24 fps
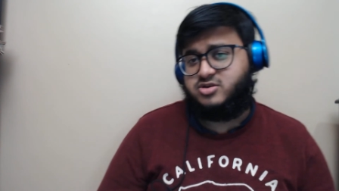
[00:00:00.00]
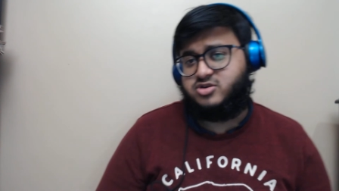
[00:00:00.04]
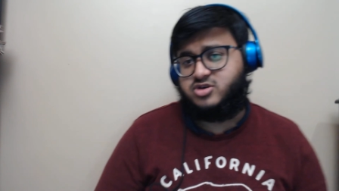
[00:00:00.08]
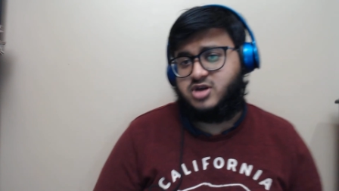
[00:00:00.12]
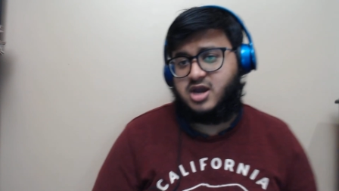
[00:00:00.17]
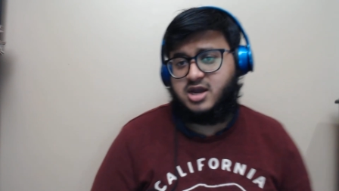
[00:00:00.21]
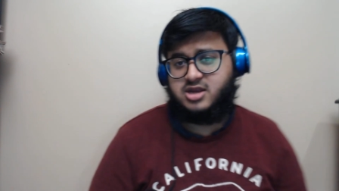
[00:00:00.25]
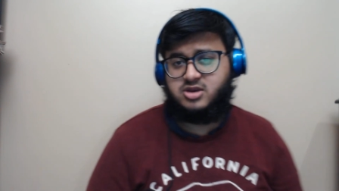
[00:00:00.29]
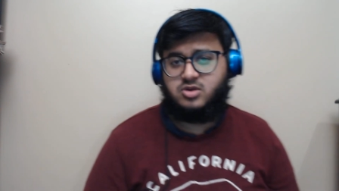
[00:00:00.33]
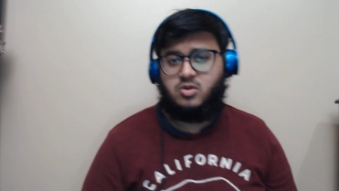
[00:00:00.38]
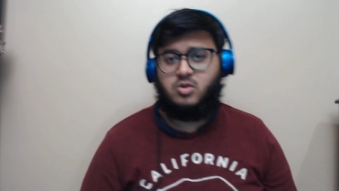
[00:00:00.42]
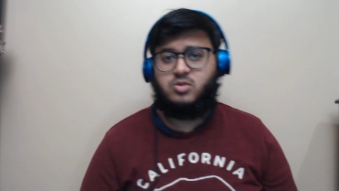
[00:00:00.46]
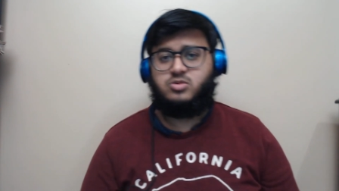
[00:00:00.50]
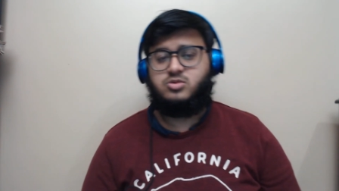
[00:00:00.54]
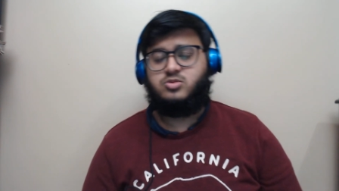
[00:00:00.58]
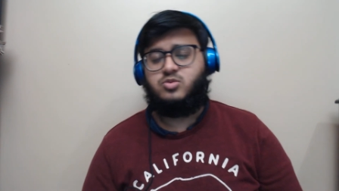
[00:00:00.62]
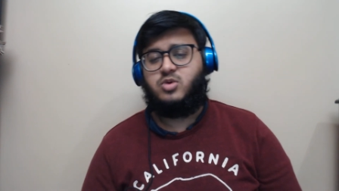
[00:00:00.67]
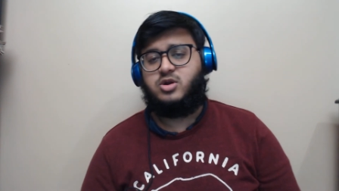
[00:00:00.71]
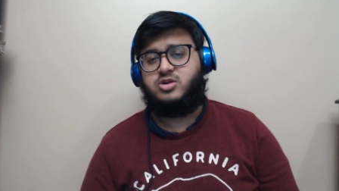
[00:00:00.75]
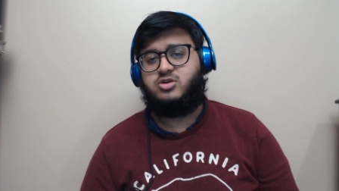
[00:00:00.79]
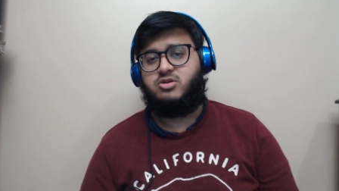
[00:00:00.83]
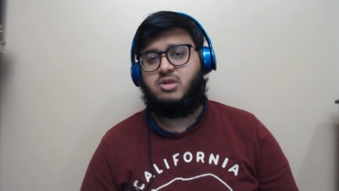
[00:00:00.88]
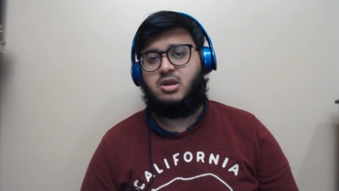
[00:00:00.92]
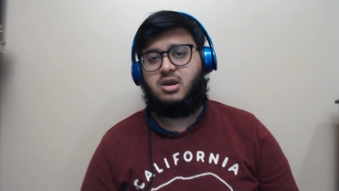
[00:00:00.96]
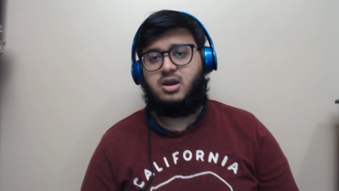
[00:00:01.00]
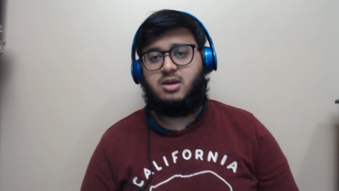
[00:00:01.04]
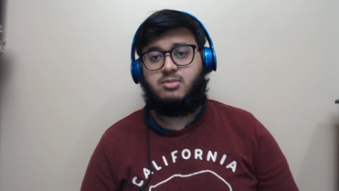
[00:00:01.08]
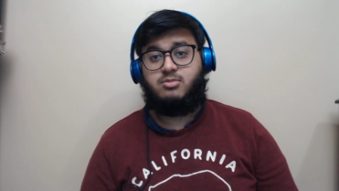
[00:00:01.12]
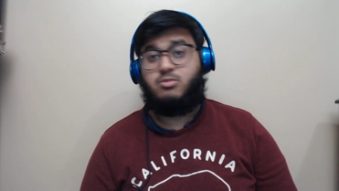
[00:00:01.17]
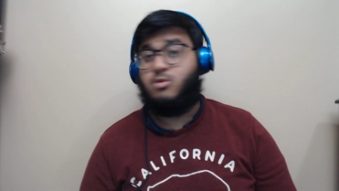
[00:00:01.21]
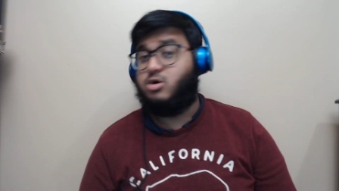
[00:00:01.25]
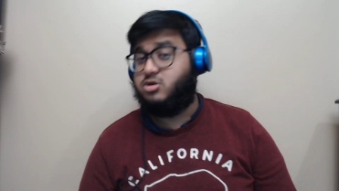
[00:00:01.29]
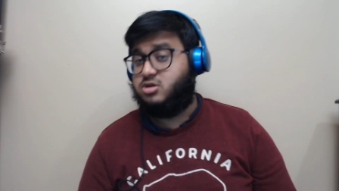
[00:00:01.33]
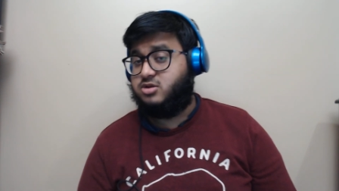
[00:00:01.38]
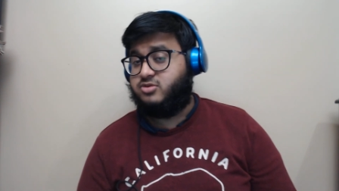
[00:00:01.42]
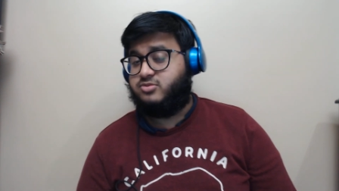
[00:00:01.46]
I don't want to take up
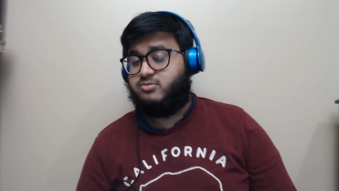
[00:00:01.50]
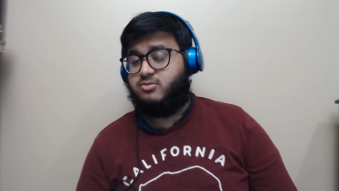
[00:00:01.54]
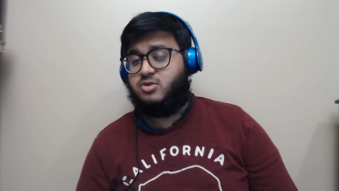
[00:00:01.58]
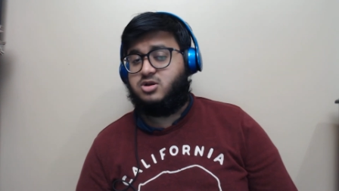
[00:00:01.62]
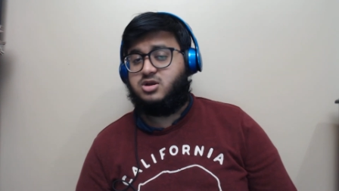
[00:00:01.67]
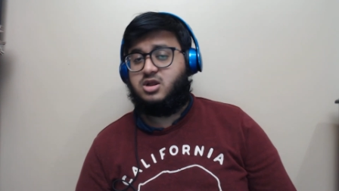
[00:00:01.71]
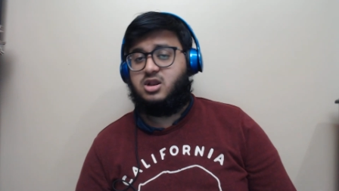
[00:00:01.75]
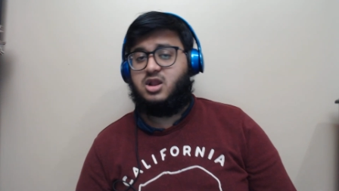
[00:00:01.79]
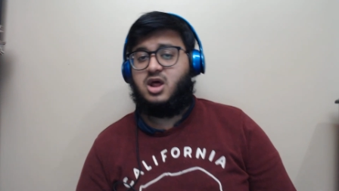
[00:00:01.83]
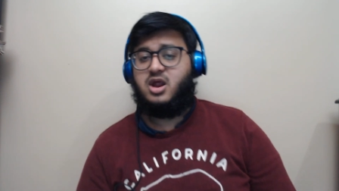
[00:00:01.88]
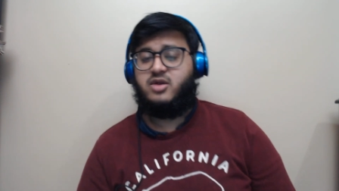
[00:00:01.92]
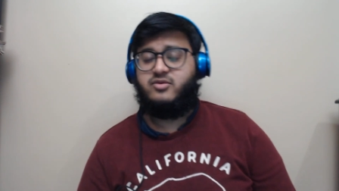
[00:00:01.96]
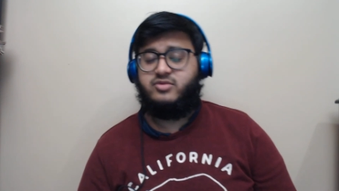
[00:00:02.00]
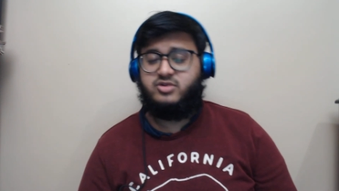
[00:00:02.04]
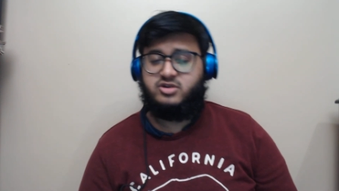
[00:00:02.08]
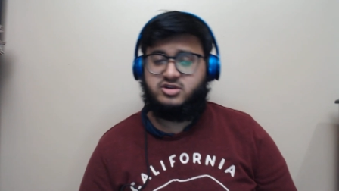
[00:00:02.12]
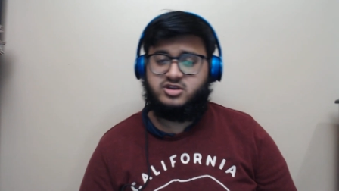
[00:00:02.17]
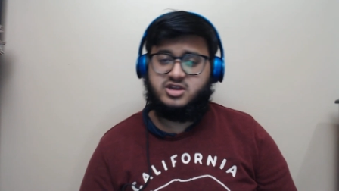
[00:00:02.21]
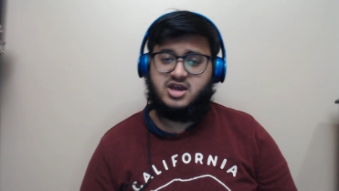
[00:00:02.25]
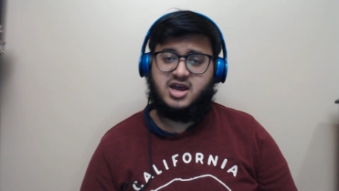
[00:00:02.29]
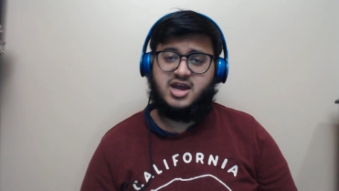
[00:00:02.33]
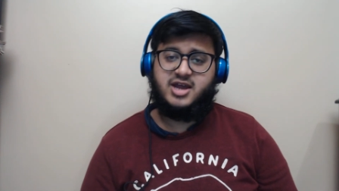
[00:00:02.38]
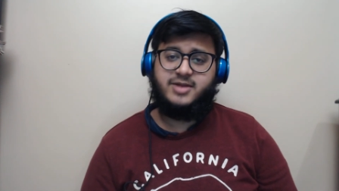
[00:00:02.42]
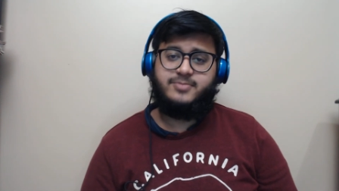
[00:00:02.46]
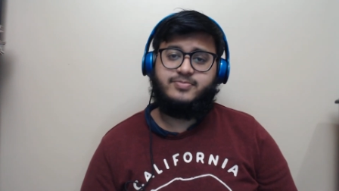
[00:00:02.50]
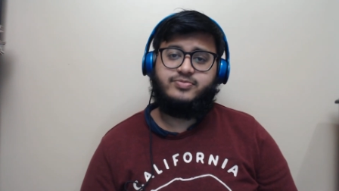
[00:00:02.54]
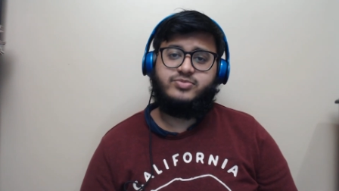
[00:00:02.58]
more of your time.